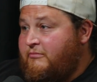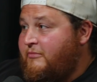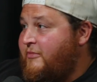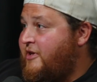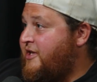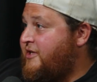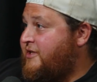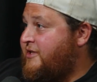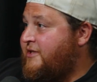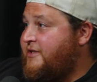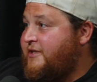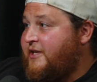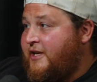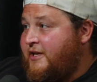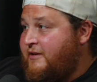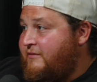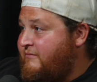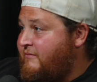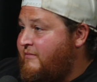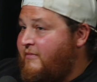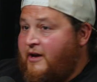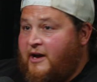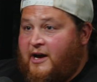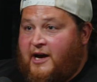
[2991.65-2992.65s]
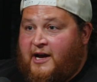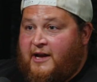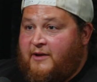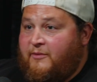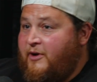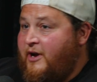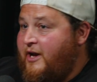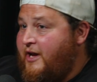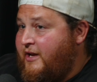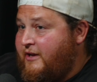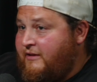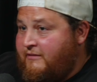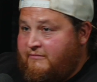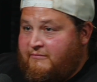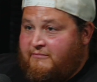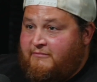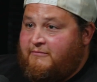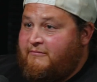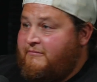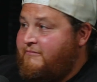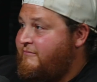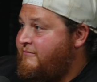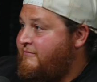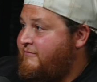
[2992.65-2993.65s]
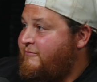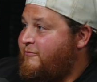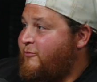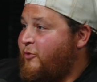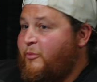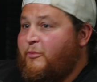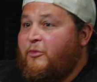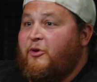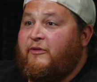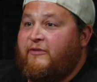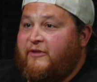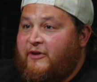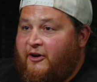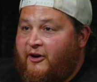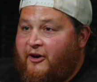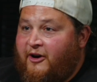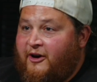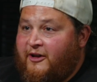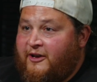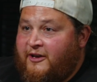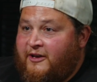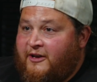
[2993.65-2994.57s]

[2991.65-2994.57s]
this is it, highway, we're moving on.